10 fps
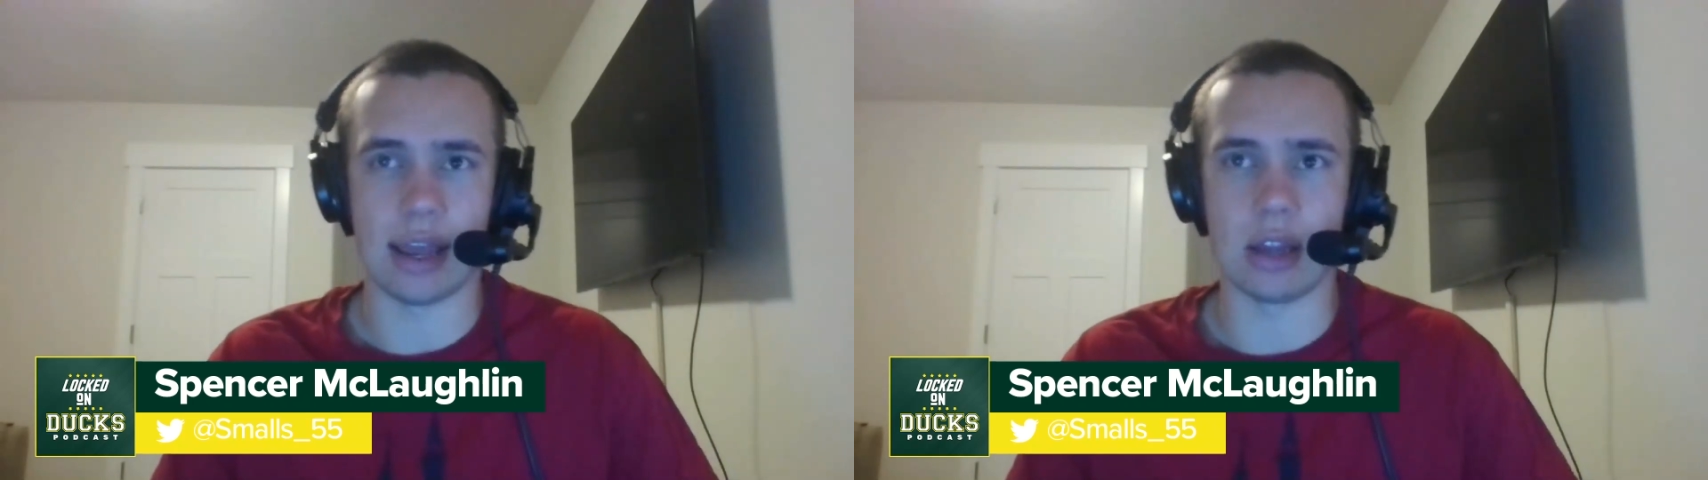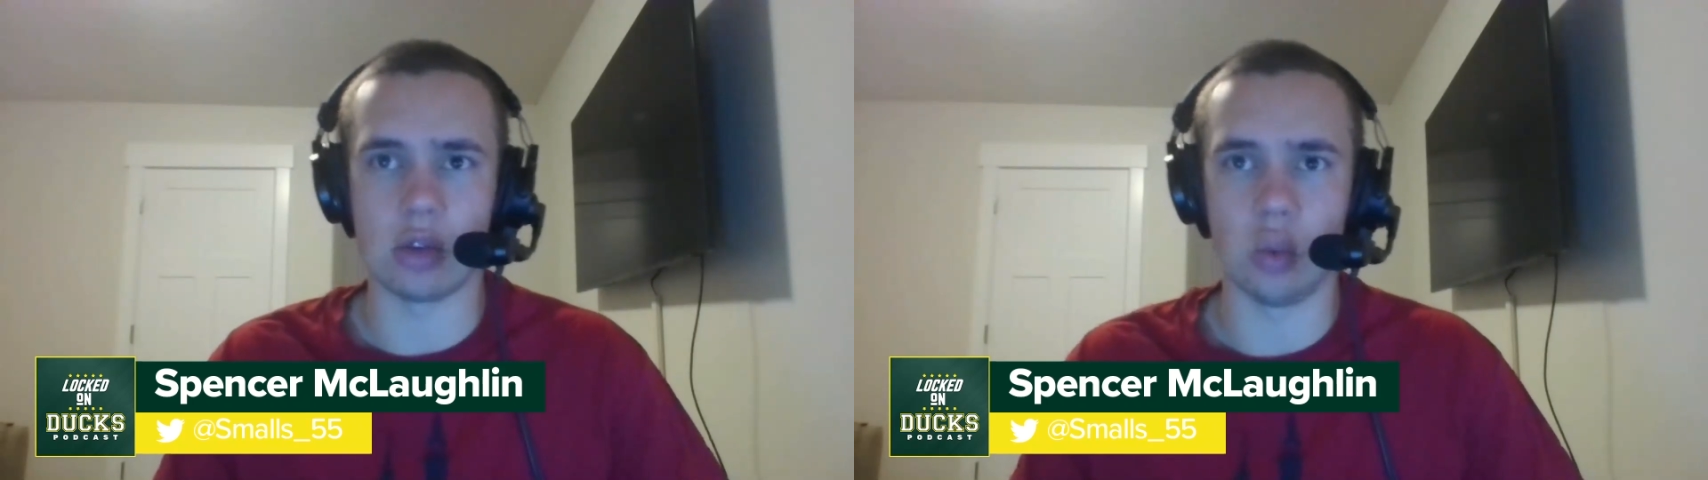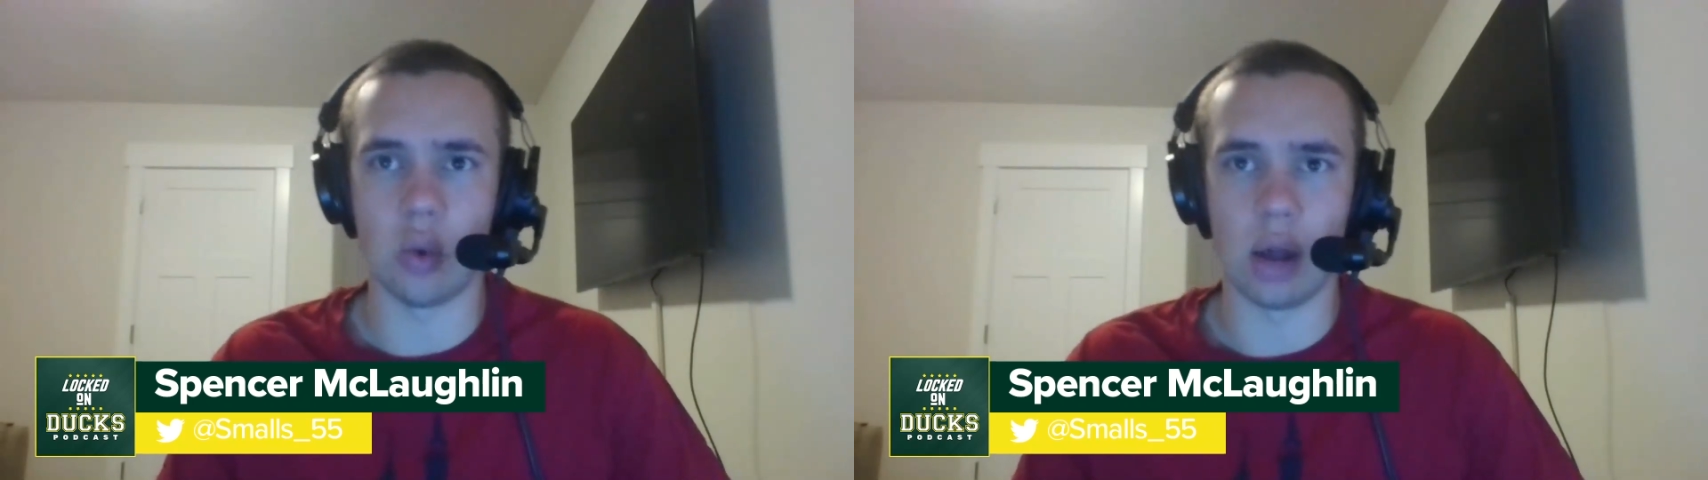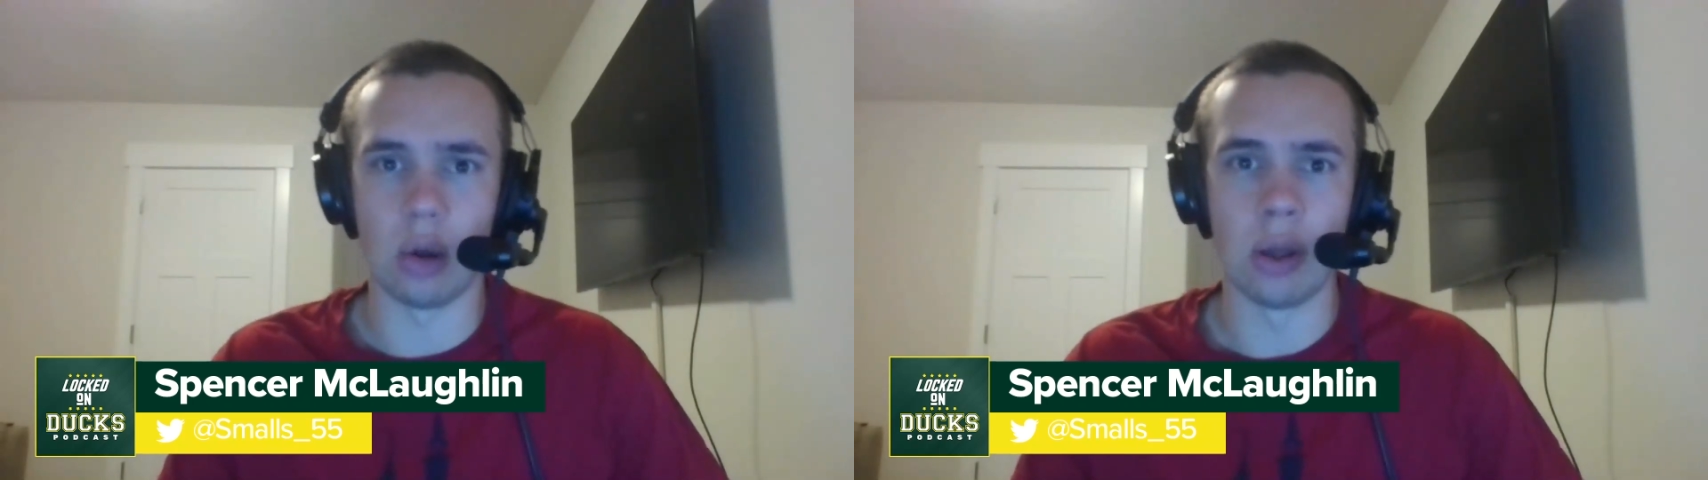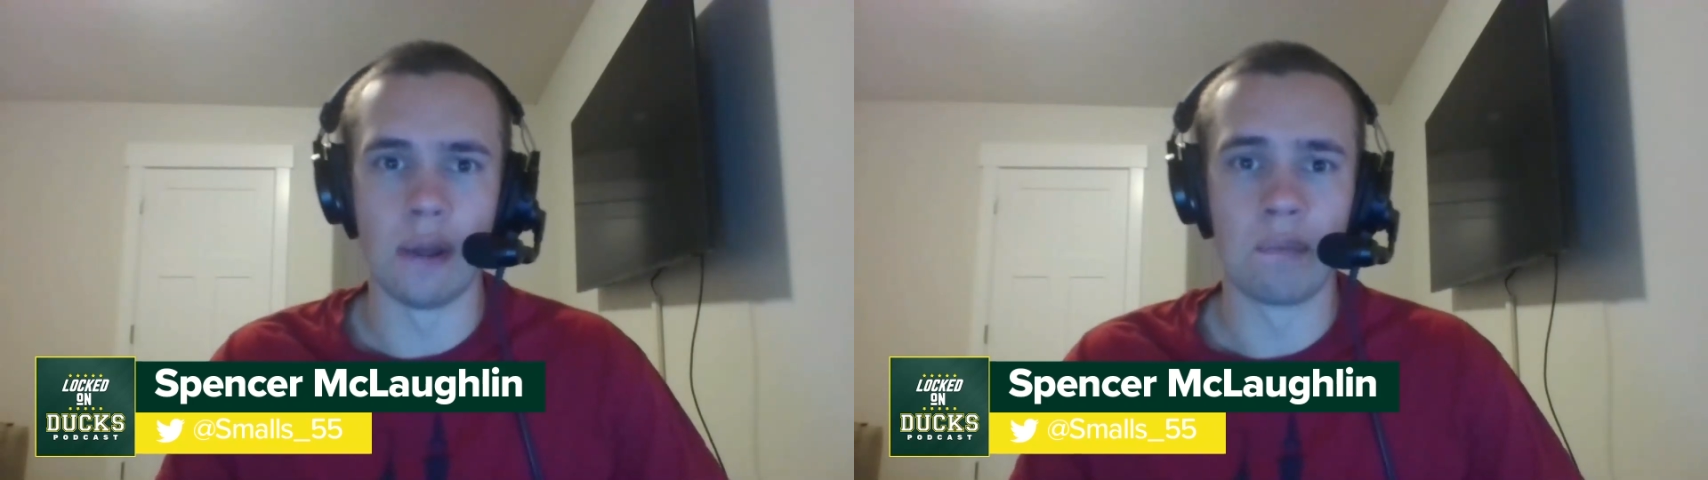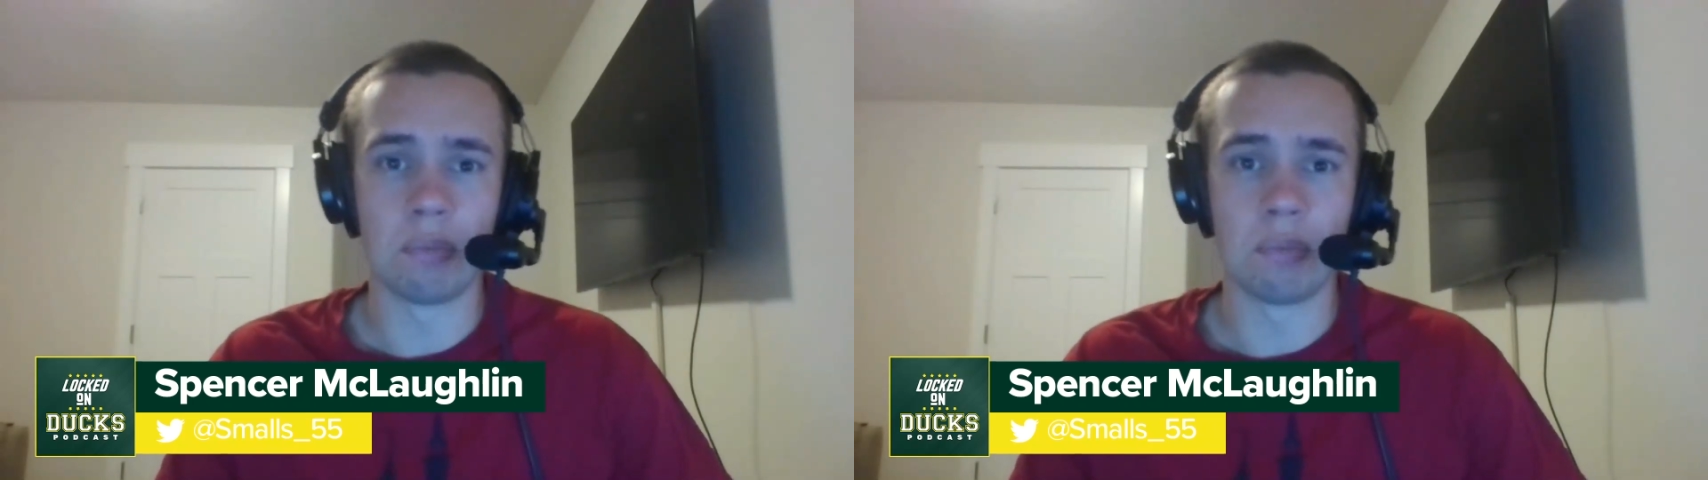as well.